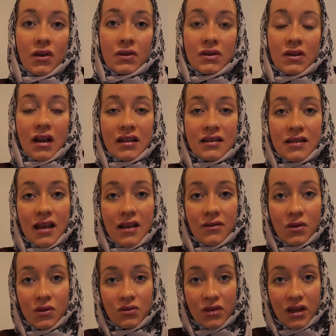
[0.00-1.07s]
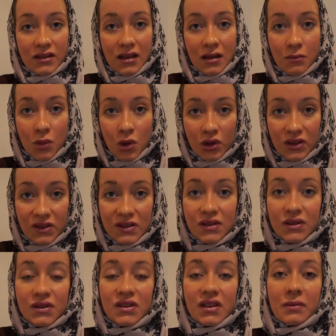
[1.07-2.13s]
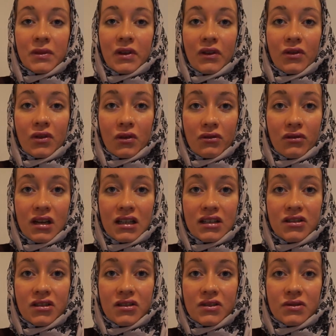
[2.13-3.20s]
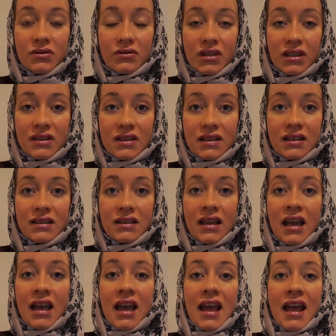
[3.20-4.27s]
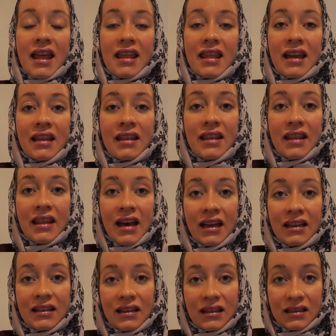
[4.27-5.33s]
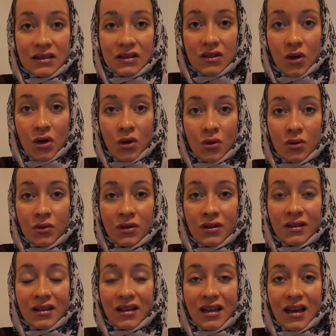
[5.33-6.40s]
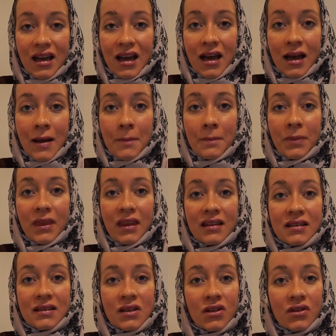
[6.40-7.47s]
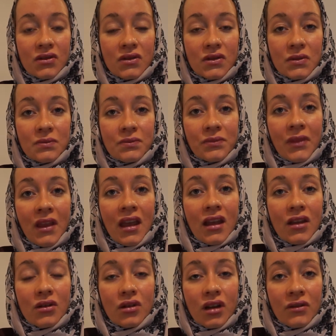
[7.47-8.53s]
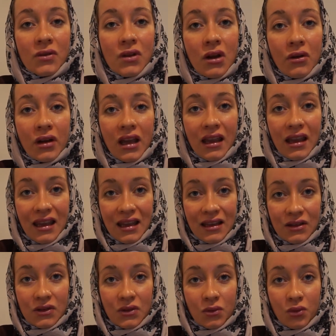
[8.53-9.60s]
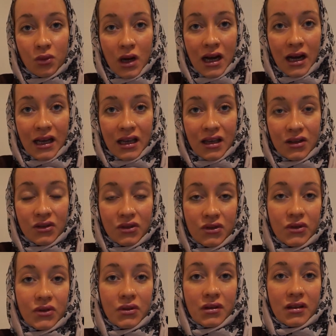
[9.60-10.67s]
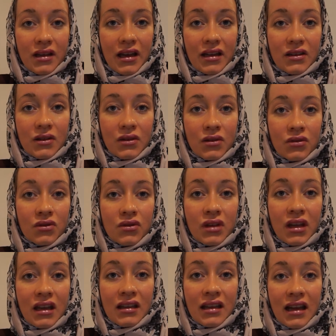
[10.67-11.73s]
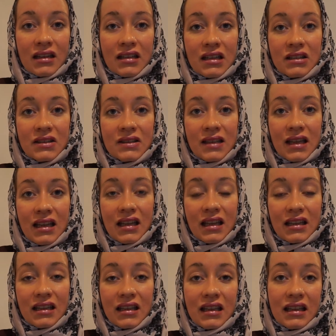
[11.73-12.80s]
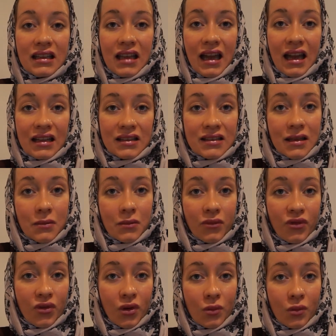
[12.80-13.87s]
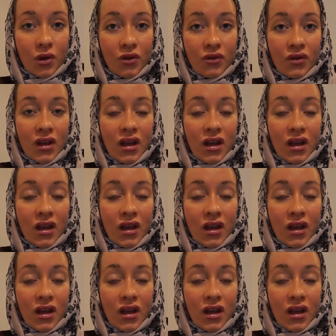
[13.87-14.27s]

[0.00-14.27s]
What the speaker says: so let's say if you're dressing modest or something for religious reasons, then that in its own is not, if you're looking into why you're doing that, you can actually say that it has some form of,